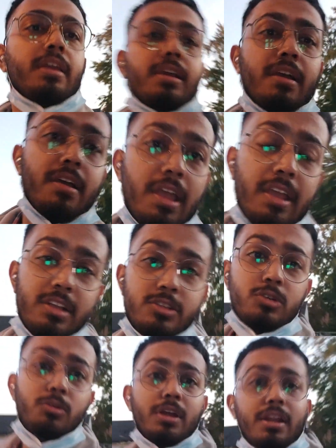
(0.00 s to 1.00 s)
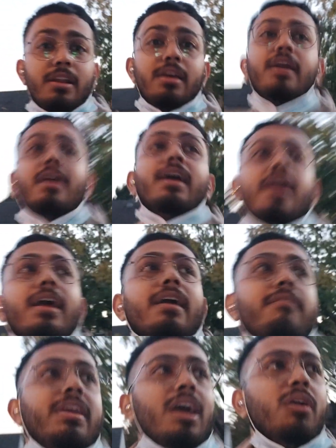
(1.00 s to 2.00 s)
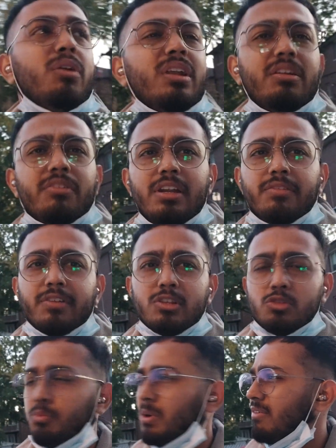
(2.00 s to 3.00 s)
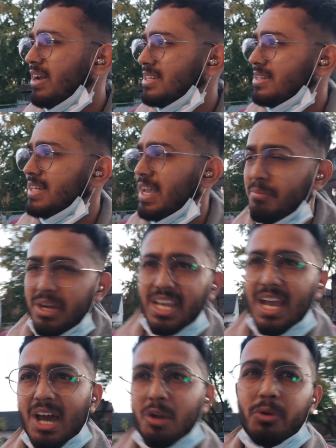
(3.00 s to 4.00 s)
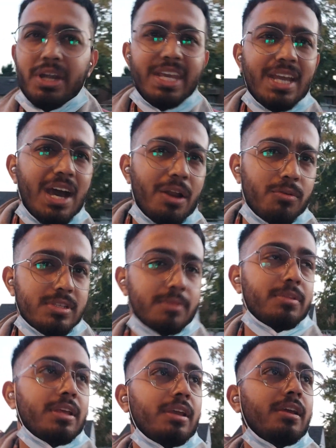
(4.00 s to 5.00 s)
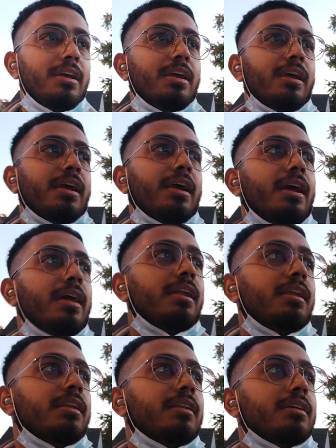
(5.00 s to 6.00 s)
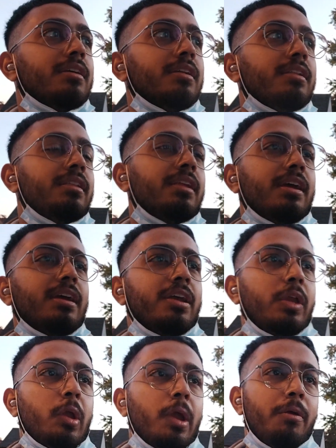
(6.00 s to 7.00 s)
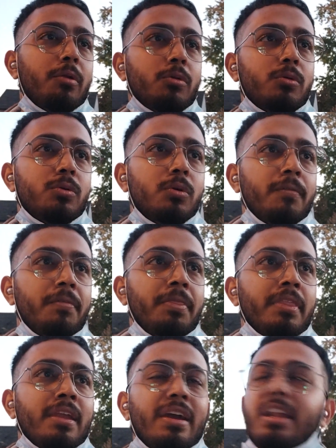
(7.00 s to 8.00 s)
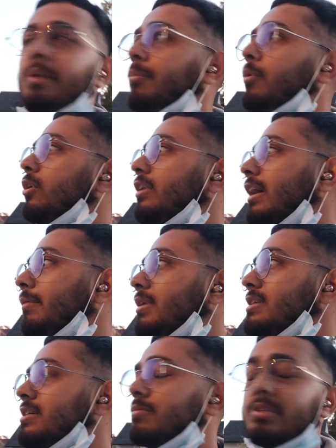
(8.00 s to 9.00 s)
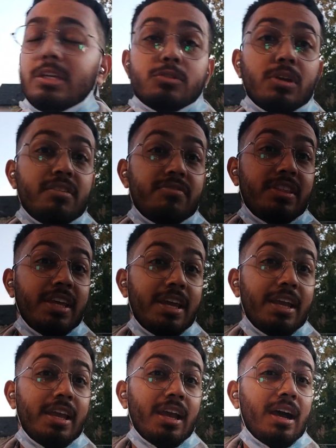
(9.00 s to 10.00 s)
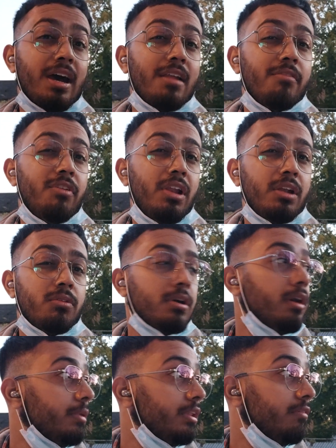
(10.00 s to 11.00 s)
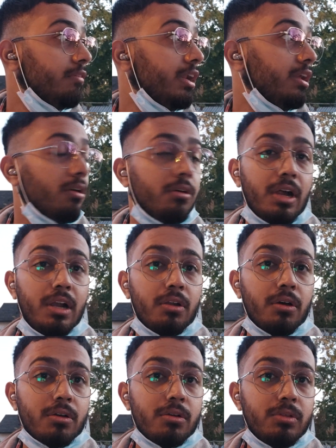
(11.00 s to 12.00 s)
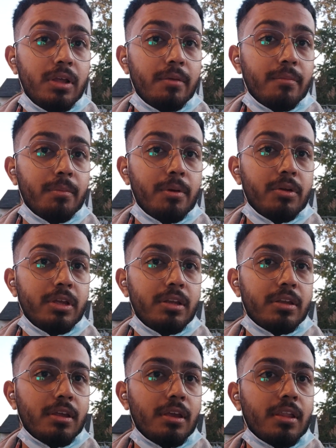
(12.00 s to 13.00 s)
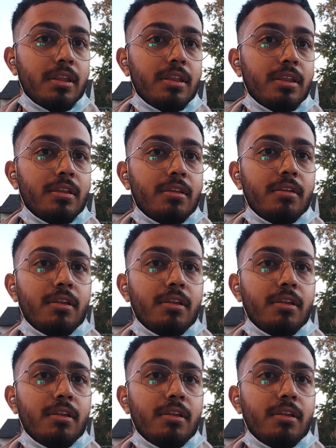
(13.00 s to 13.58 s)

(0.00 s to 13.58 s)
I can shoot. And we have a different supervisors, MDRO, DRO something, and you have to report them and something. So if they are willing to come in the video, I'll talk to them about it, and